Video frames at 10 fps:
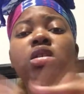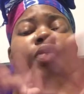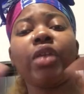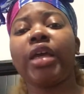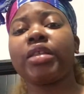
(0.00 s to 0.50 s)

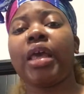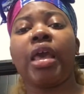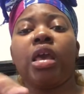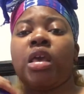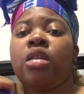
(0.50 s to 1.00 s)
stuff like
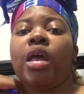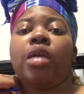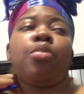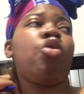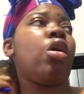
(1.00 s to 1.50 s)
that, and
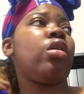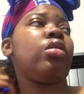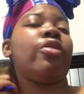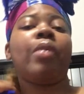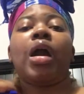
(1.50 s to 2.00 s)
like more
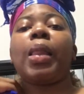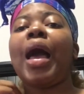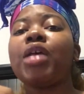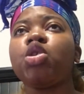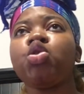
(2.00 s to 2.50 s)
of my
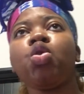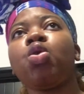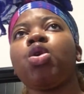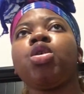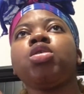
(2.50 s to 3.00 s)
closet
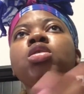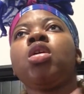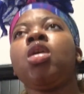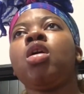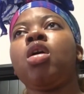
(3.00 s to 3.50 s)
tours,
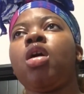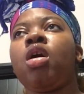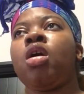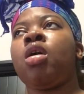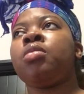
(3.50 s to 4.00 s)

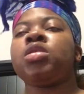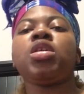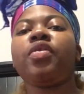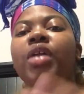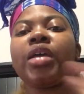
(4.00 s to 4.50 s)

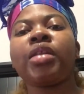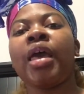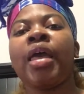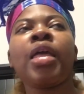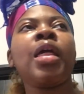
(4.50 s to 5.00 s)
stuff like
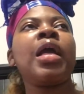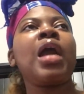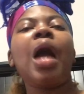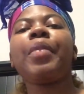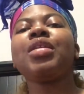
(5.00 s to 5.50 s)
that,
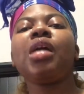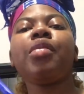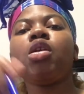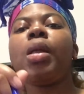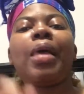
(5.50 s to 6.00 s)
comment down
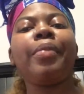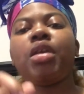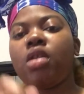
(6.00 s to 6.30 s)
below and let